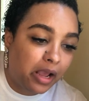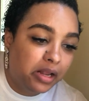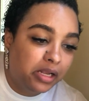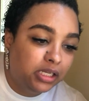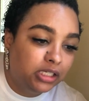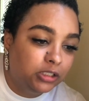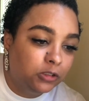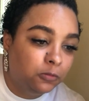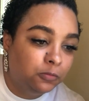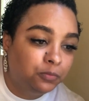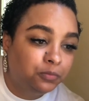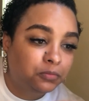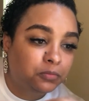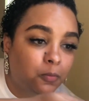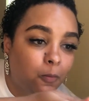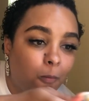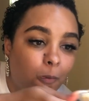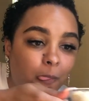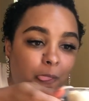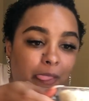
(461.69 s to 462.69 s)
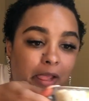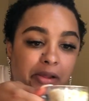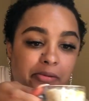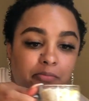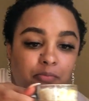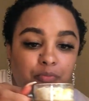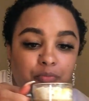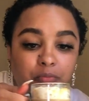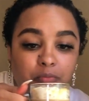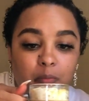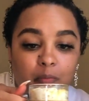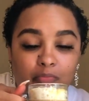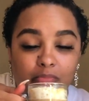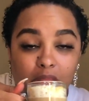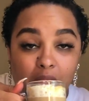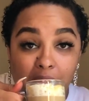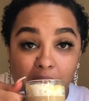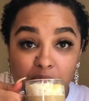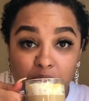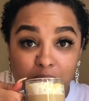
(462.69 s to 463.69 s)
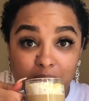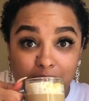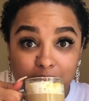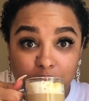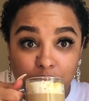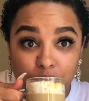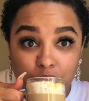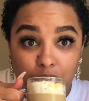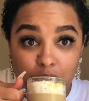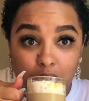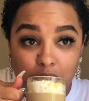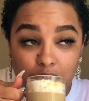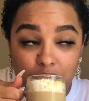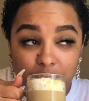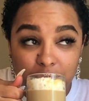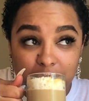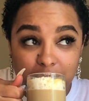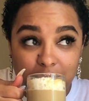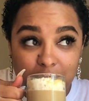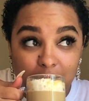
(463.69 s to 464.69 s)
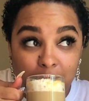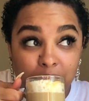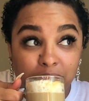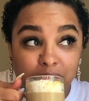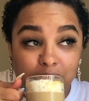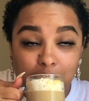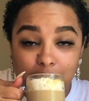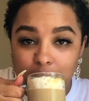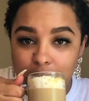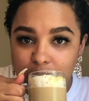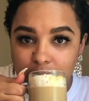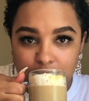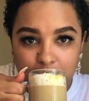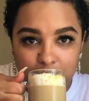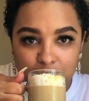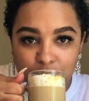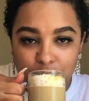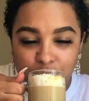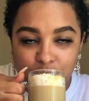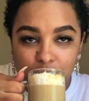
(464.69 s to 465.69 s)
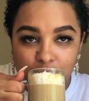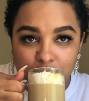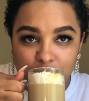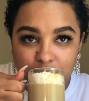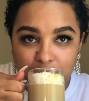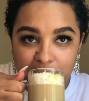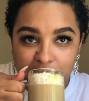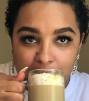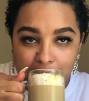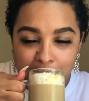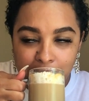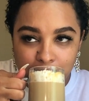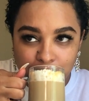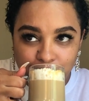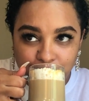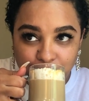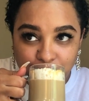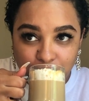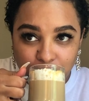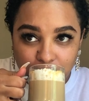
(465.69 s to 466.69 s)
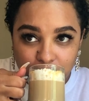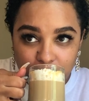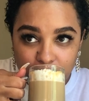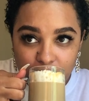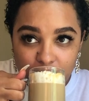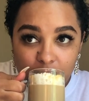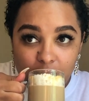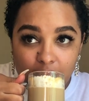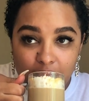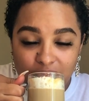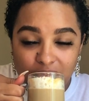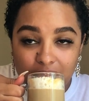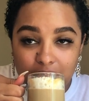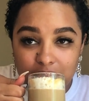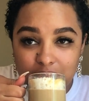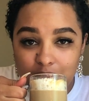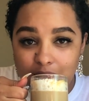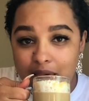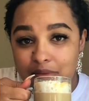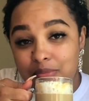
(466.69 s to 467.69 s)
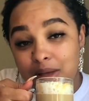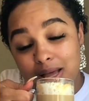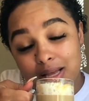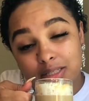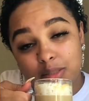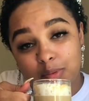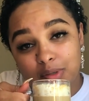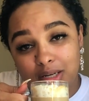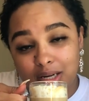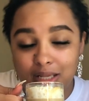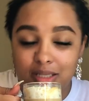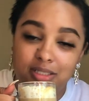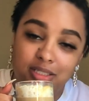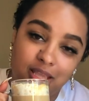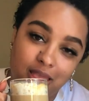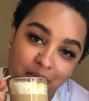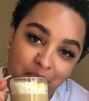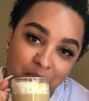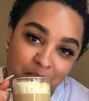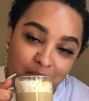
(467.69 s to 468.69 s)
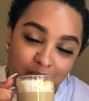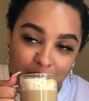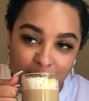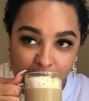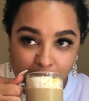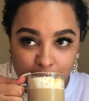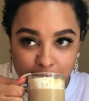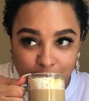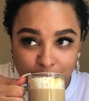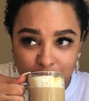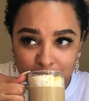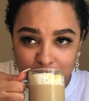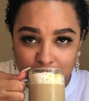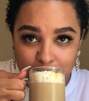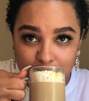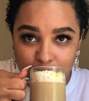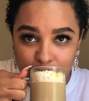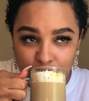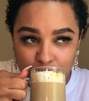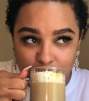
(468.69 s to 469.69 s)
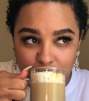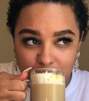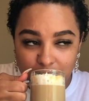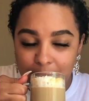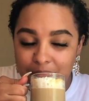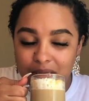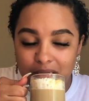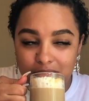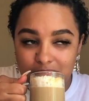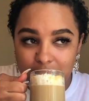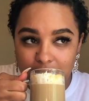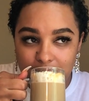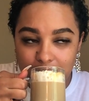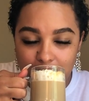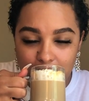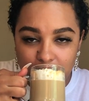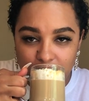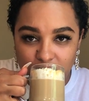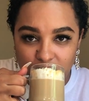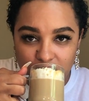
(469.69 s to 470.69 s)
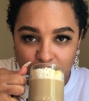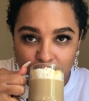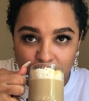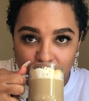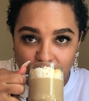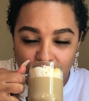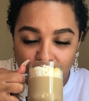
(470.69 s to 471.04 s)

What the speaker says: And if we had to do it all over again, I would say let's stay in New Jersey. If I could still have my husband and I could still have my baby, let's stay in New Jersey. I mean, stay in California.